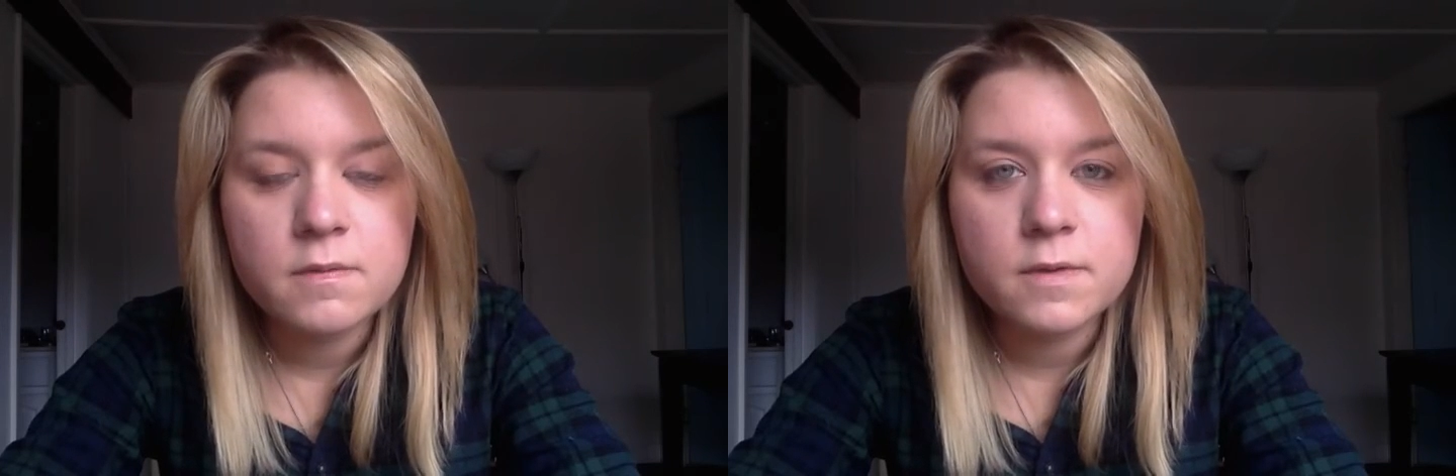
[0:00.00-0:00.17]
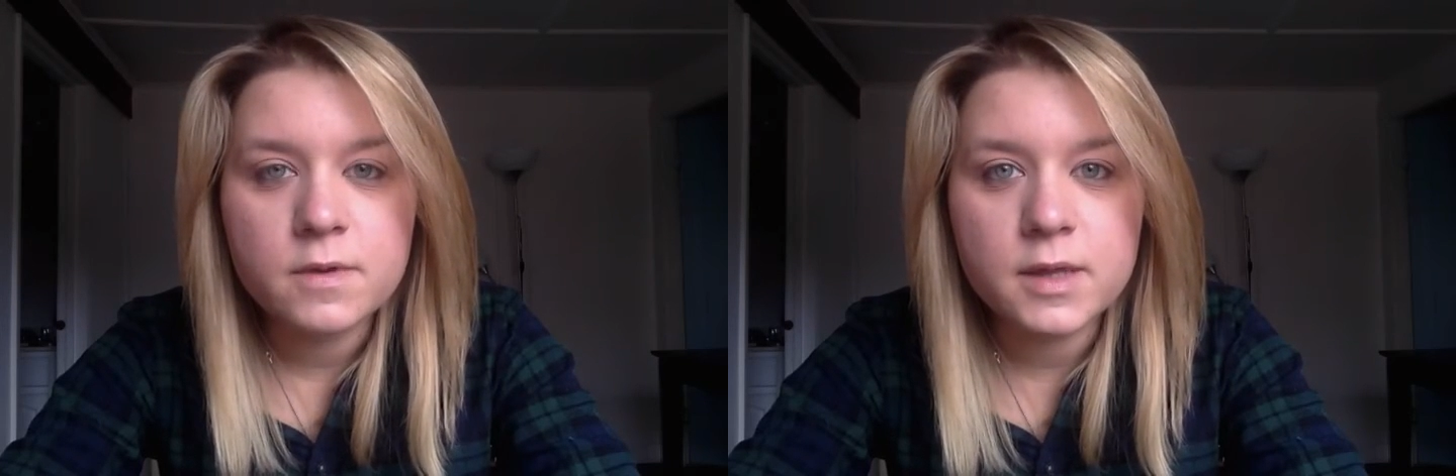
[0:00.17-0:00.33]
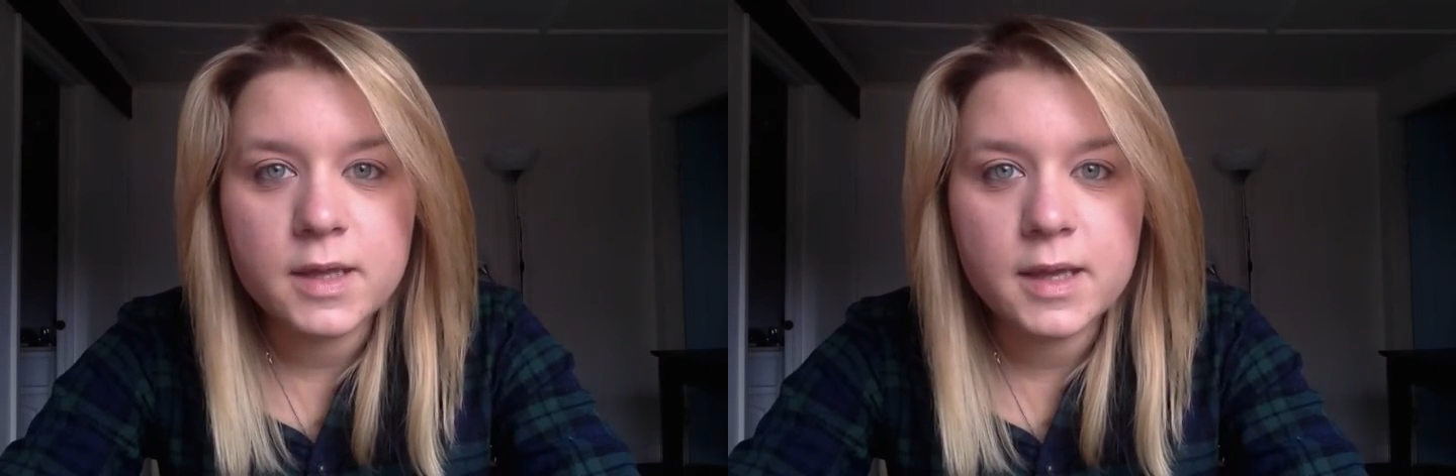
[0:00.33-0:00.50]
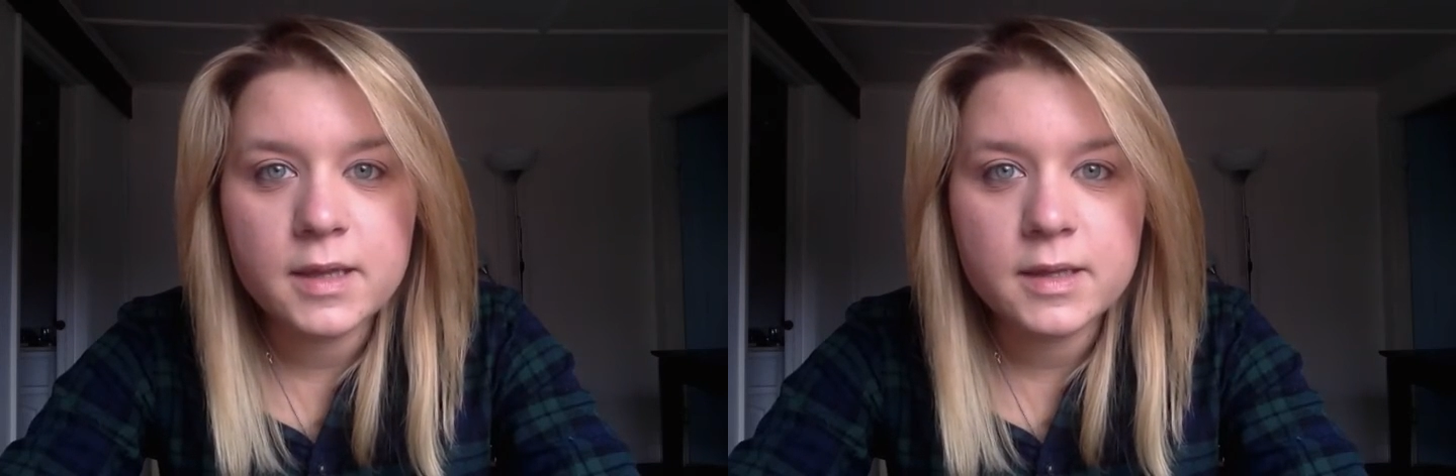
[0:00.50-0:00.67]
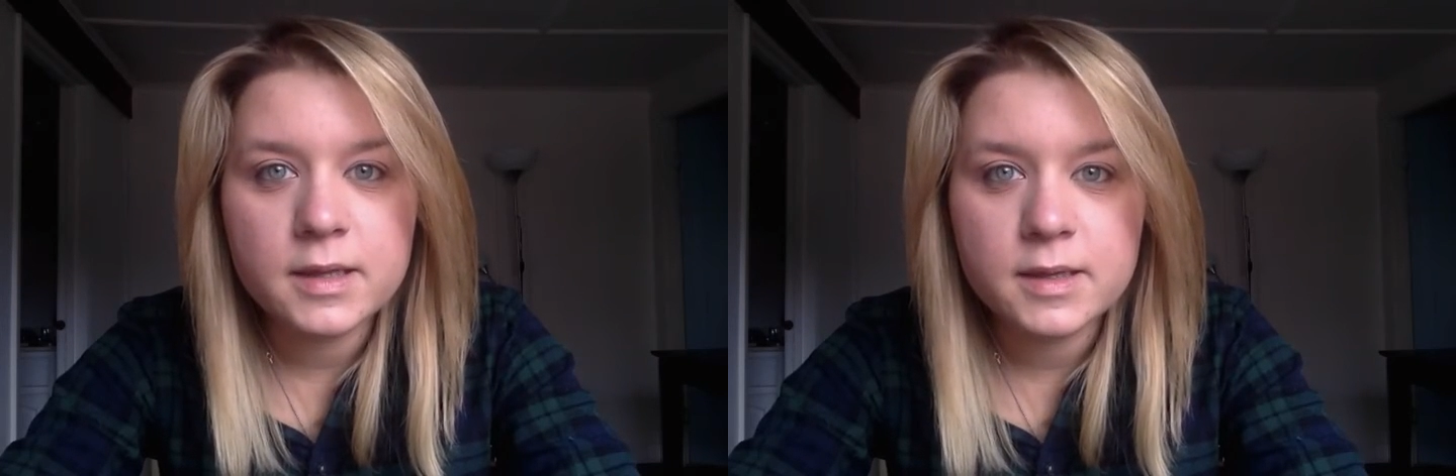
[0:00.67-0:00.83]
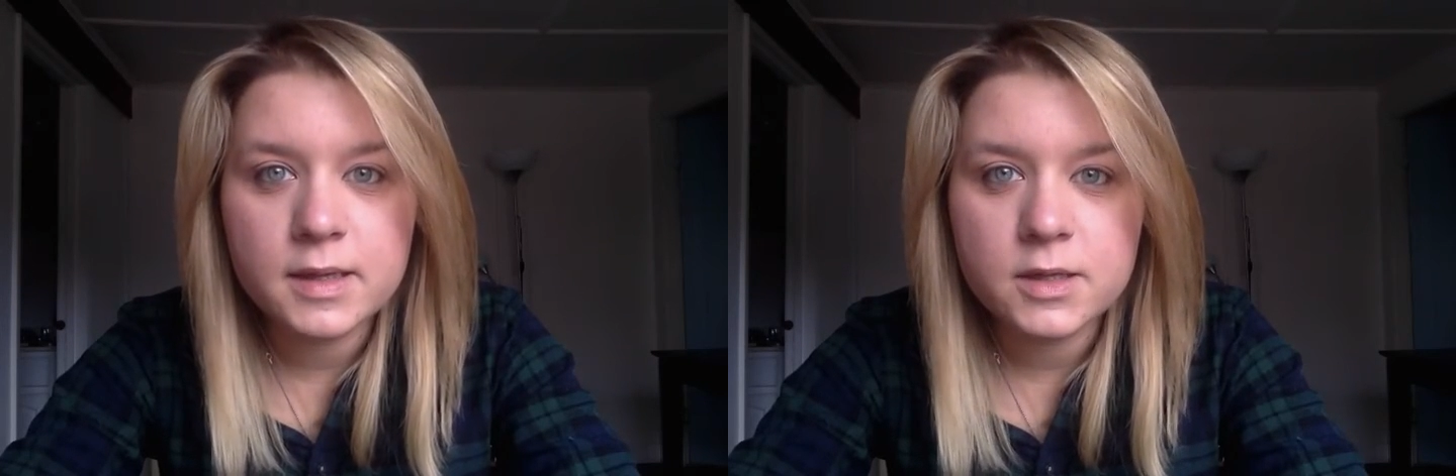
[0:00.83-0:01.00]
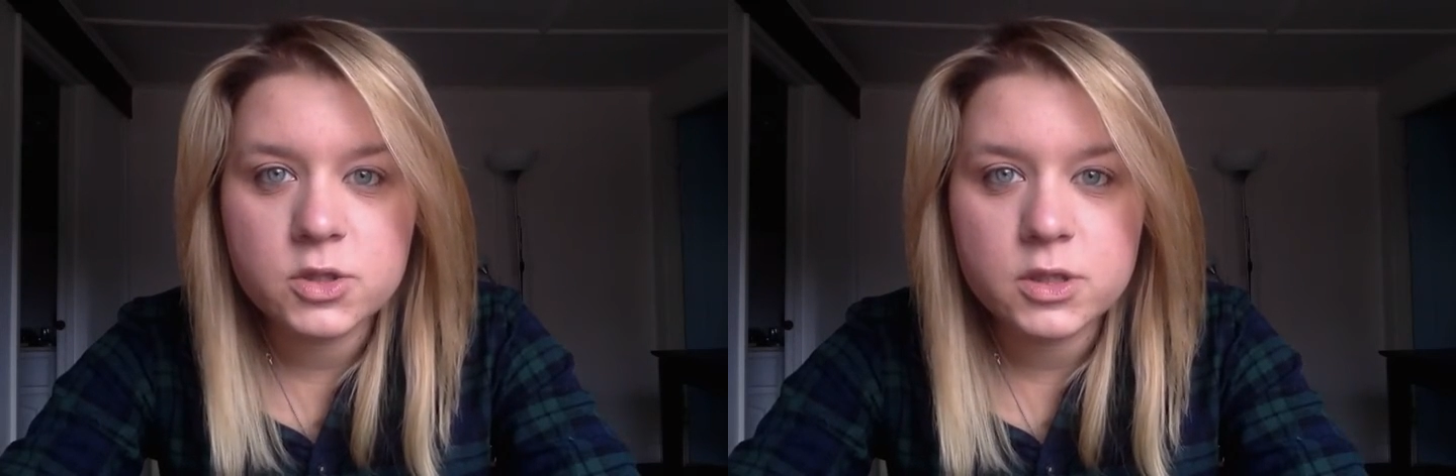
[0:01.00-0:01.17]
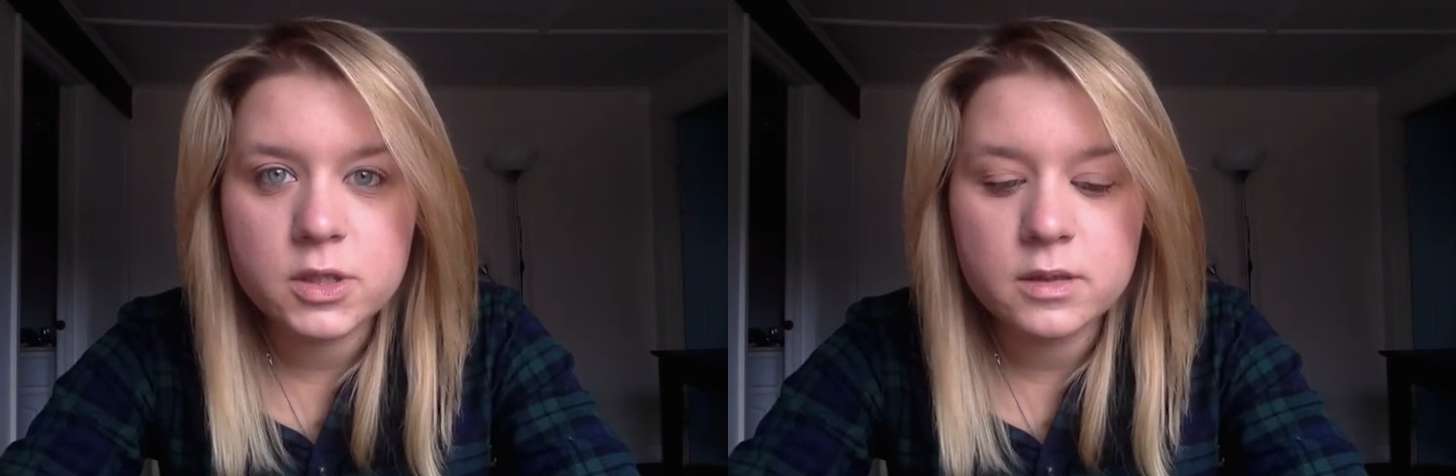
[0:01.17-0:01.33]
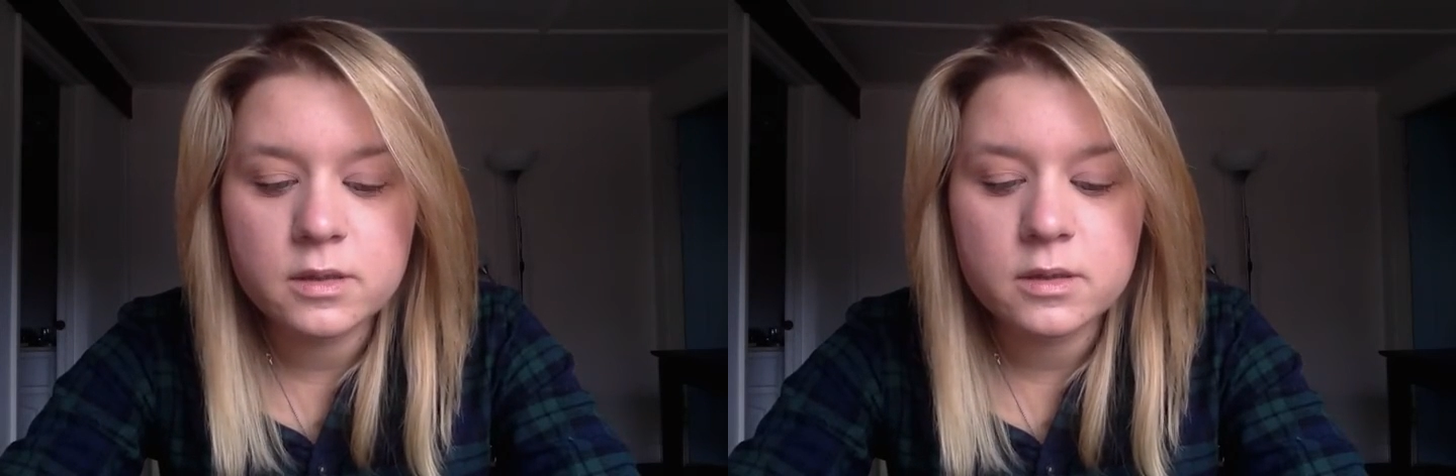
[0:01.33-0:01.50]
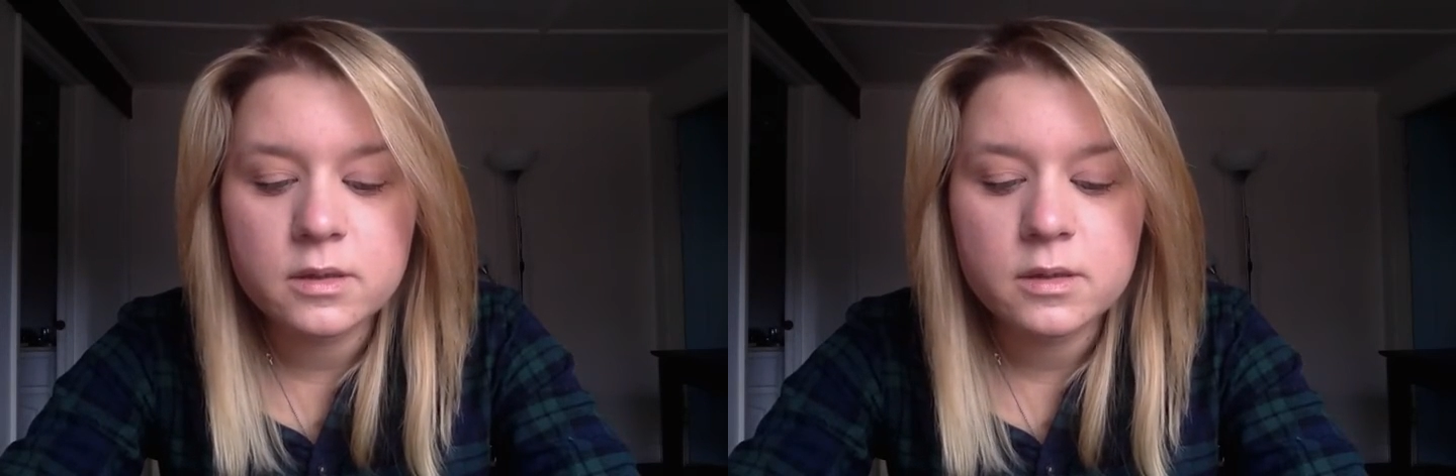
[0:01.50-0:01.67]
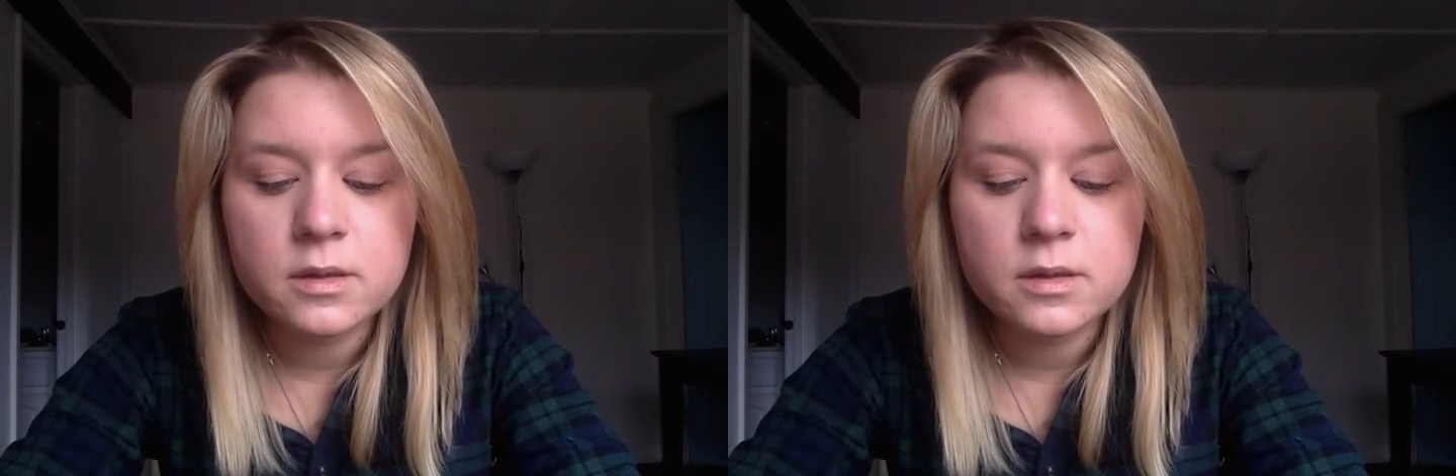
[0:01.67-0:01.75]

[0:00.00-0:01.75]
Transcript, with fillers: for the alienation